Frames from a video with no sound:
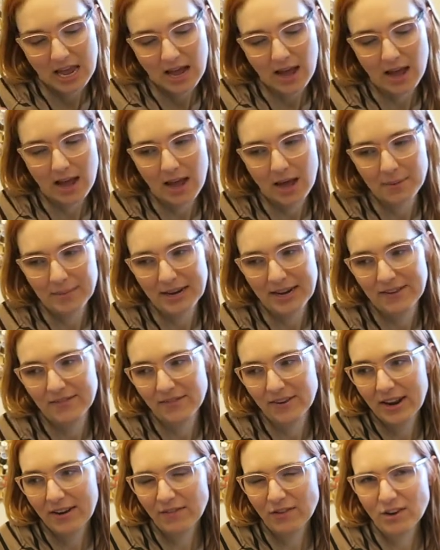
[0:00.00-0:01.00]
Um and
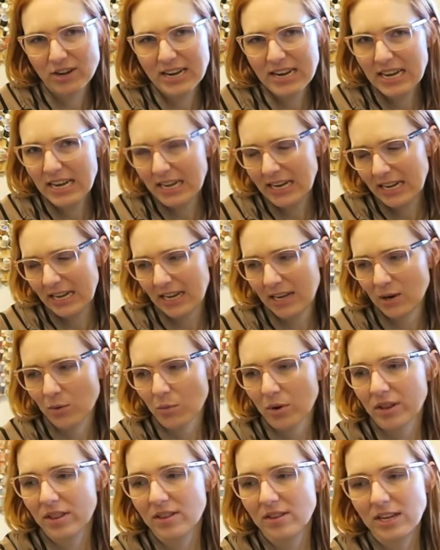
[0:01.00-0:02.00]
I've never knitted
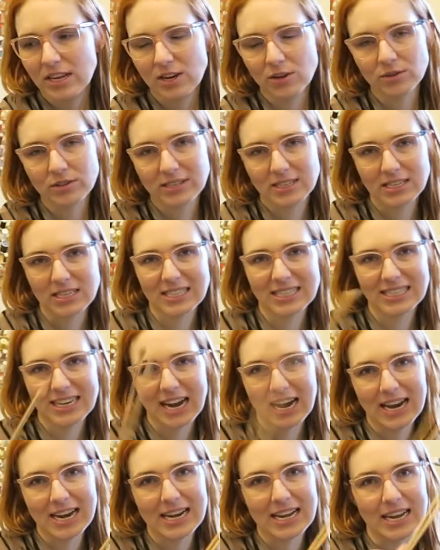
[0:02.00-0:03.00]
with needles this
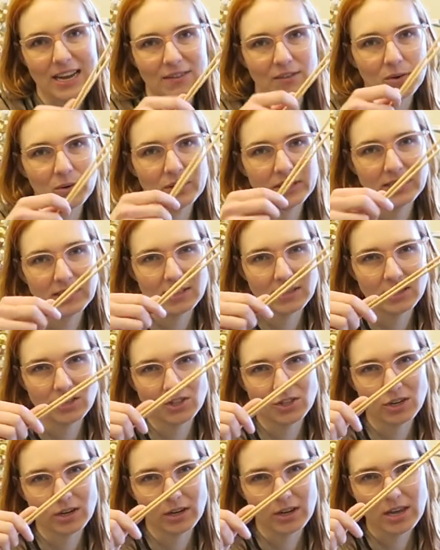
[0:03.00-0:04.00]
tiny. I've always done the
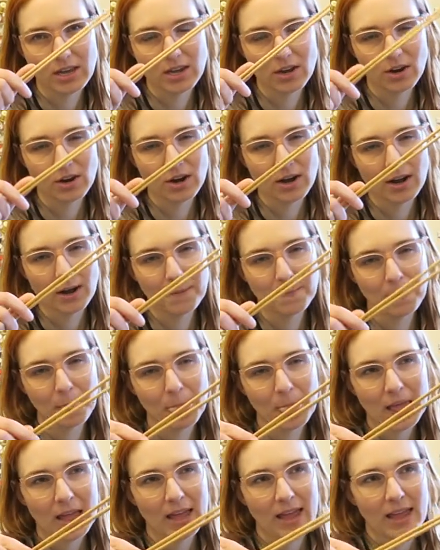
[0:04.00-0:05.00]
chunky yarn.